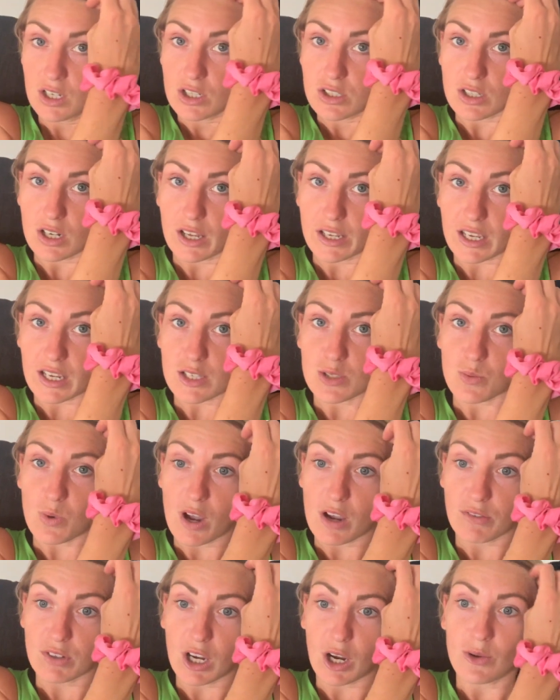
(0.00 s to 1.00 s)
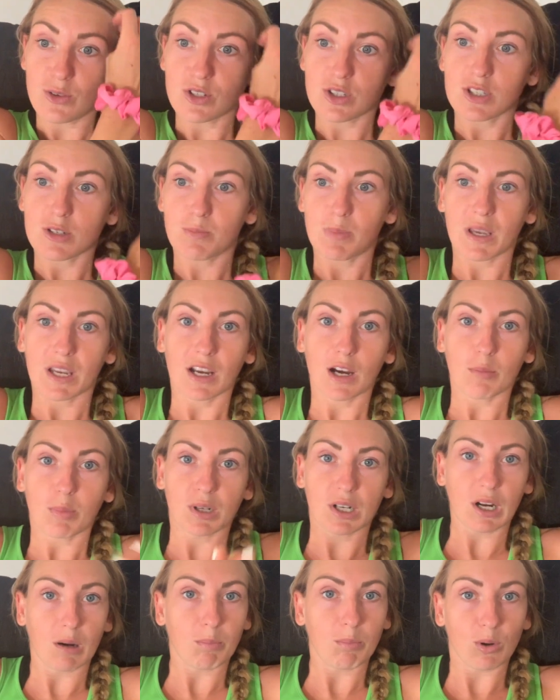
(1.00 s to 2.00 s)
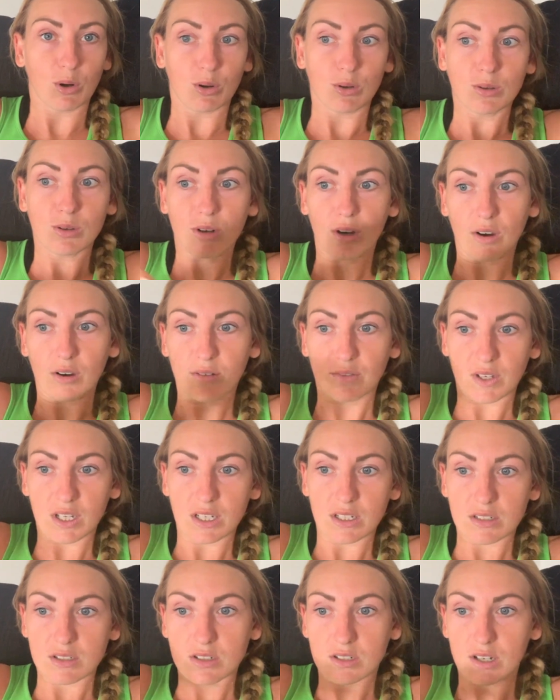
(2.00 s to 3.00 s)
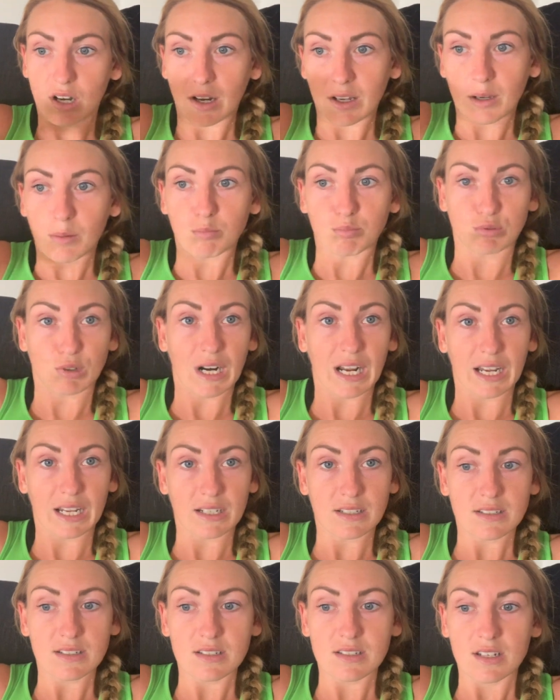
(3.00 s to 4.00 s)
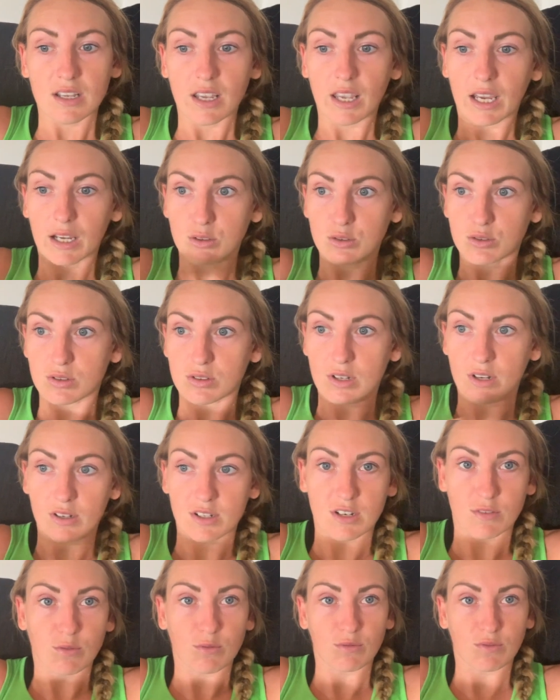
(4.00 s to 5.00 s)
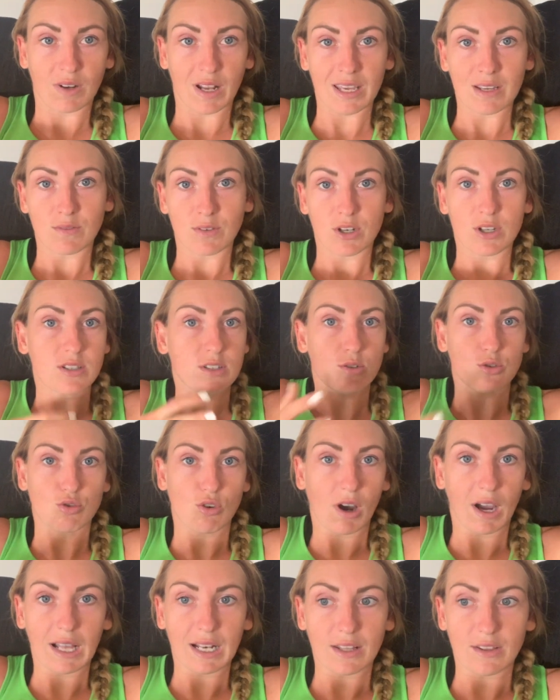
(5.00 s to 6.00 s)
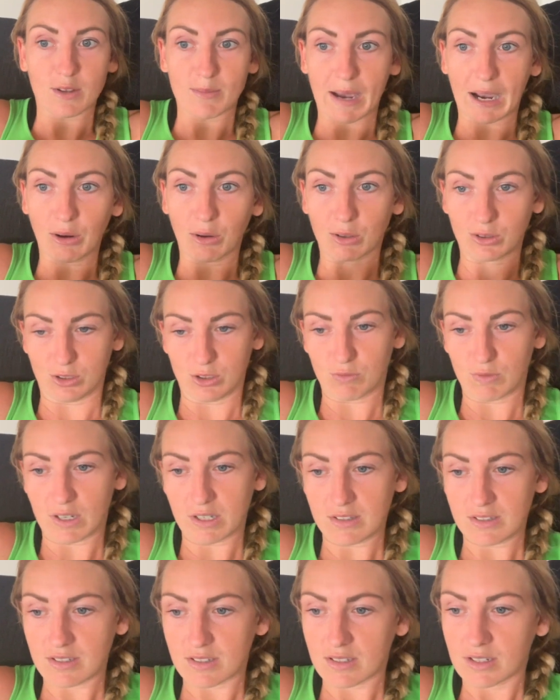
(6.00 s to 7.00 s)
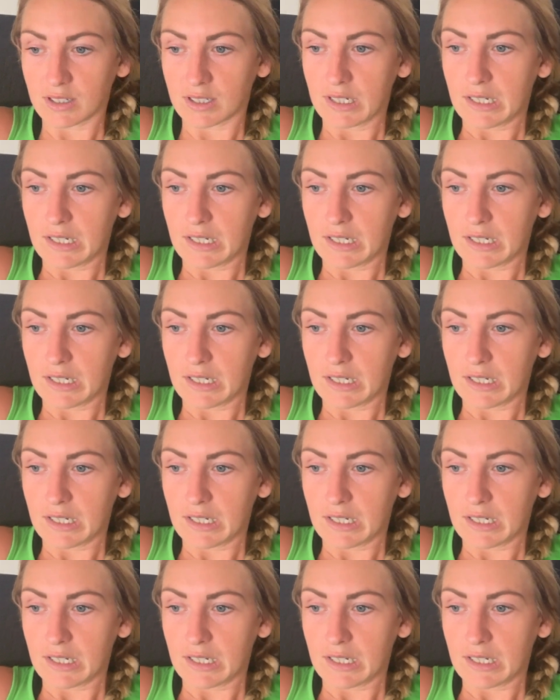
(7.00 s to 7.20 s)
so like it's worth going just to pick up a couple of each like brand and different flavours and trialing them out on your runs.